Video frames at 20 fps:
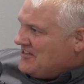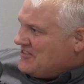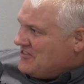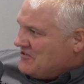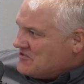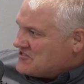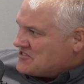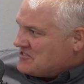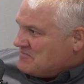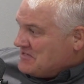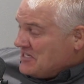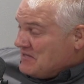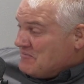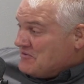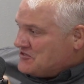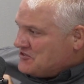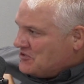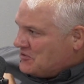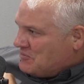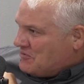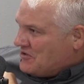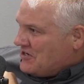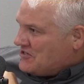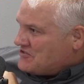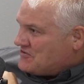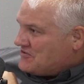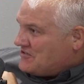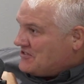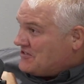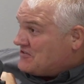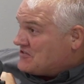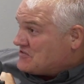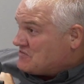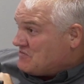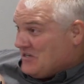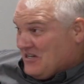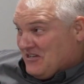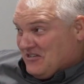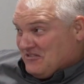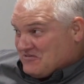There's some nematode pressure there as
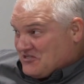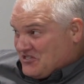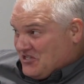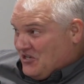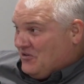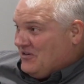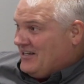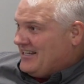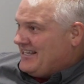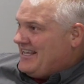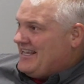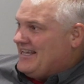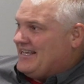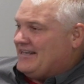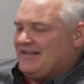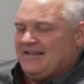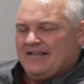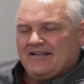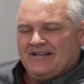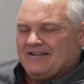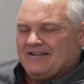well. So again,